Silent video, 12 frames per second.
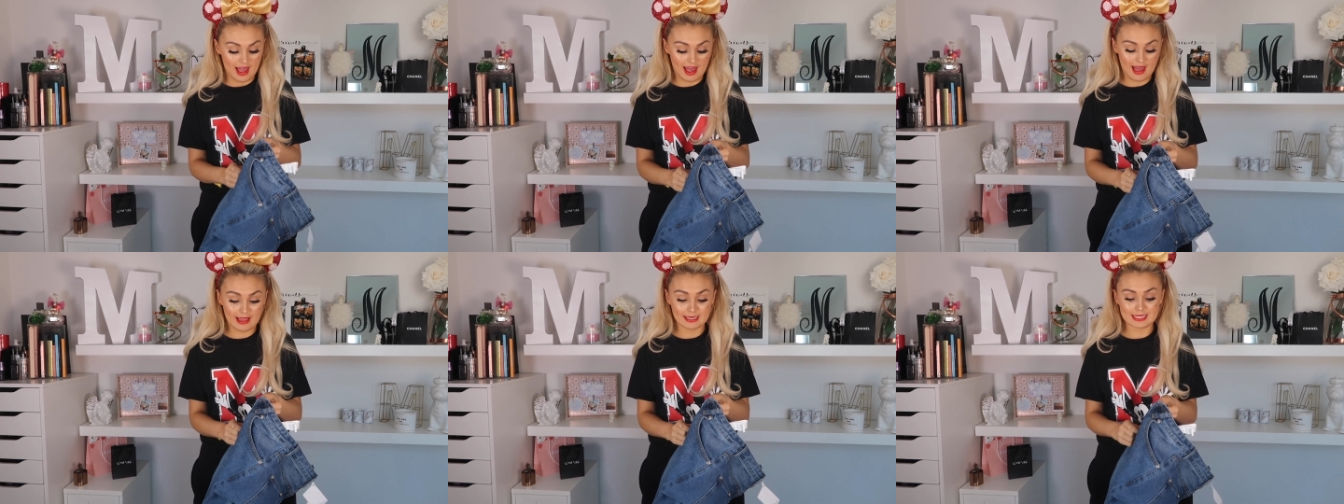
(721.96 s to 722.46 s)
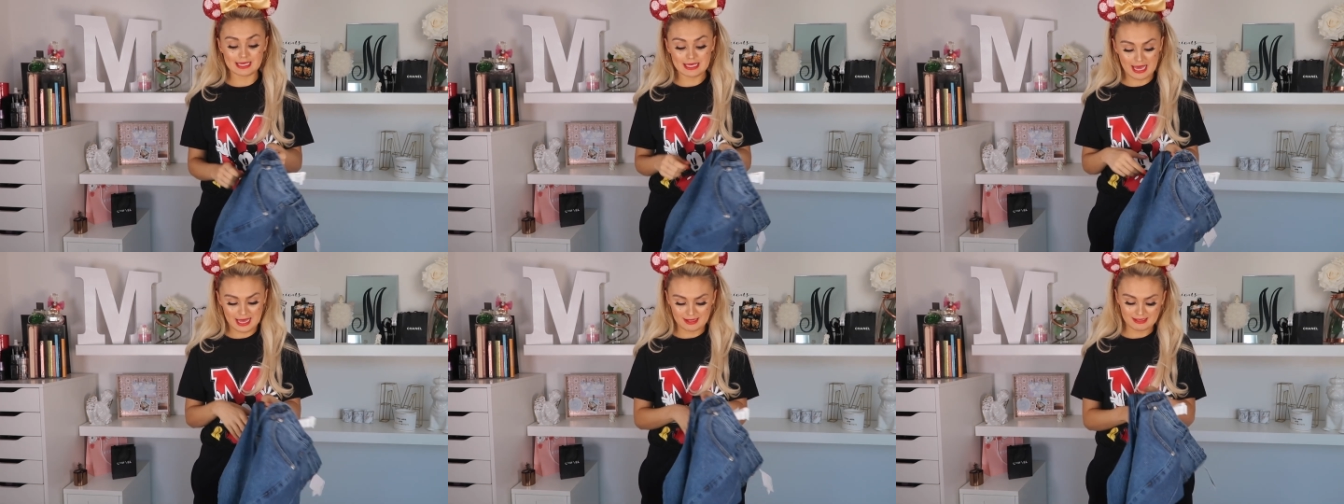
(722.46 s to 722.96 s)
and
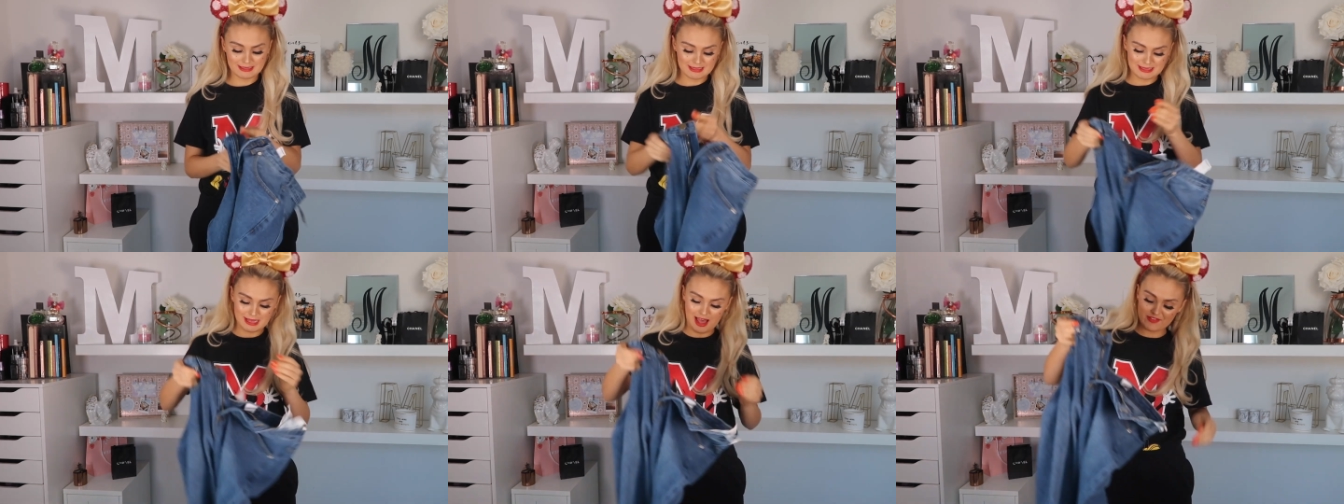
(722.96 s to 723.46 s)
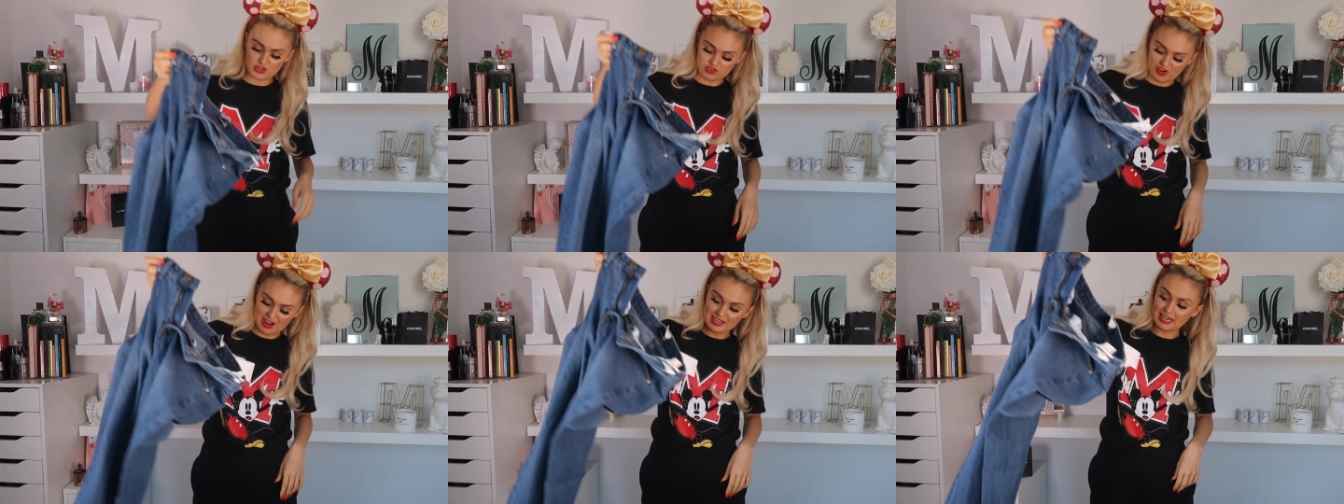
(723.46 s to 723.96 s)
yeah I haven't
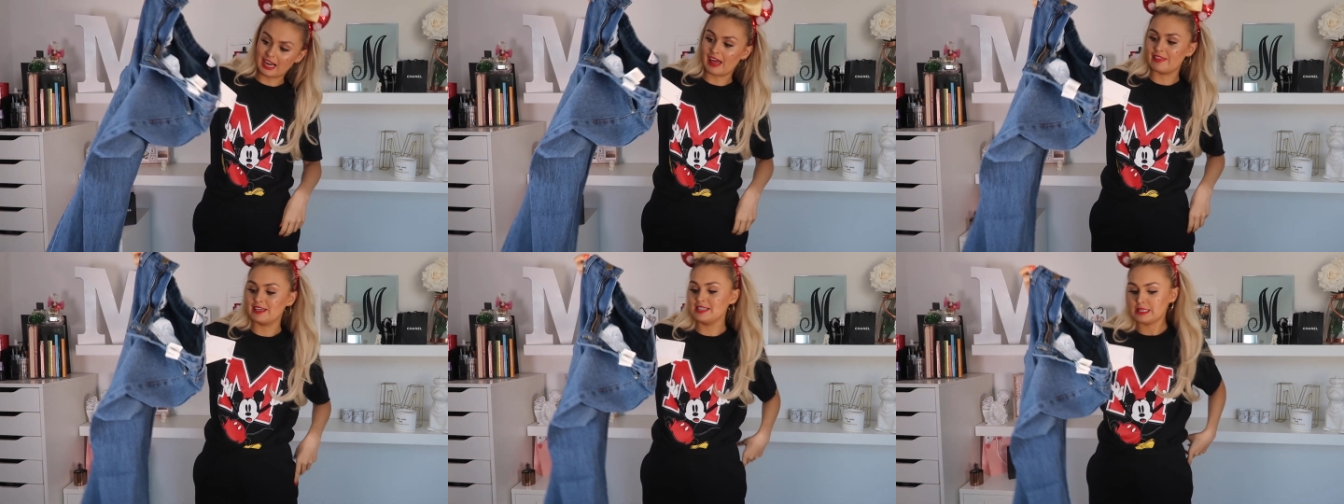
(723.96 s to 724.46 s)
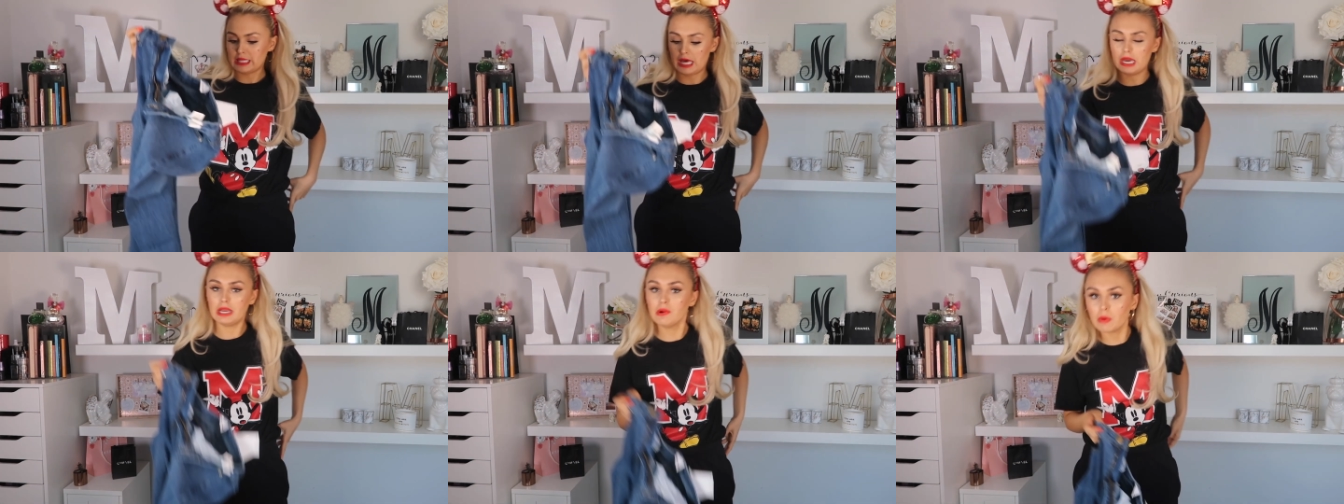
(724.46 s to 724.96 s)
tried me like these
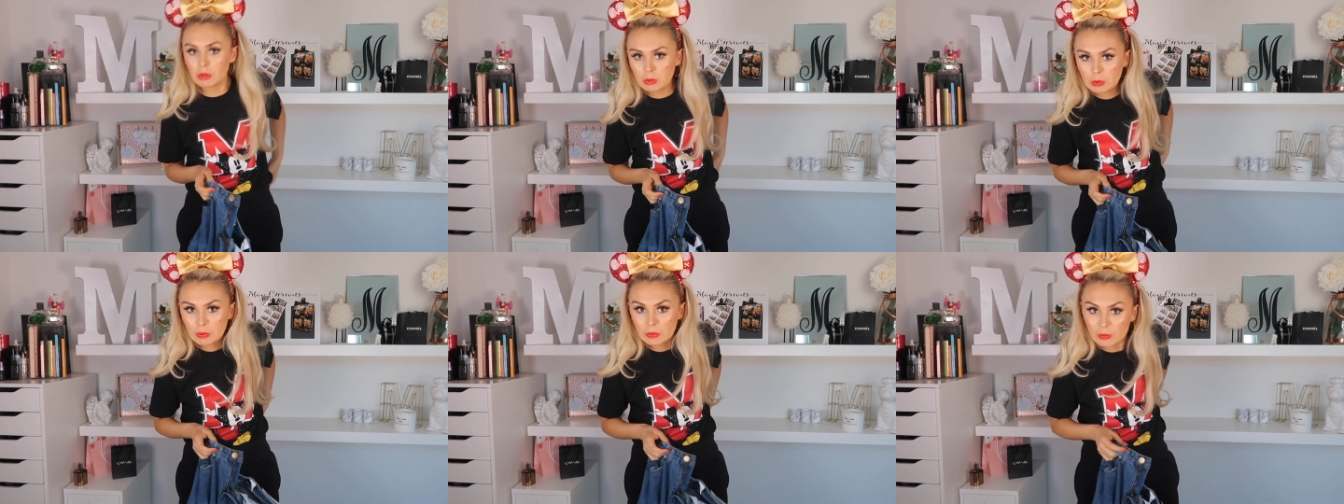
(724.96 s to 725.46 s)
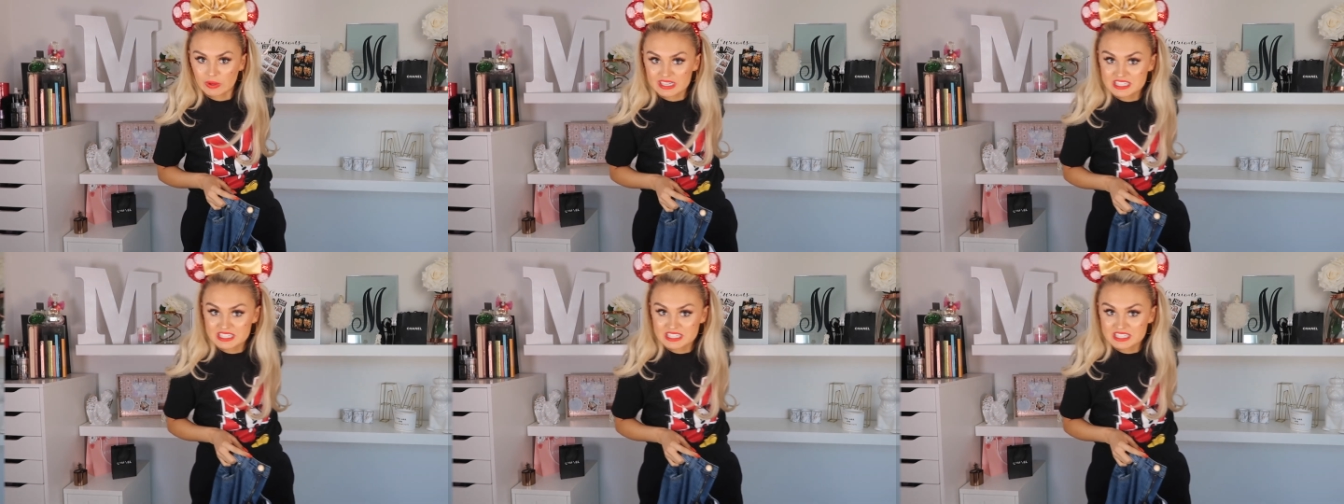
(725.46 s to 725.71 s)
though. Oh,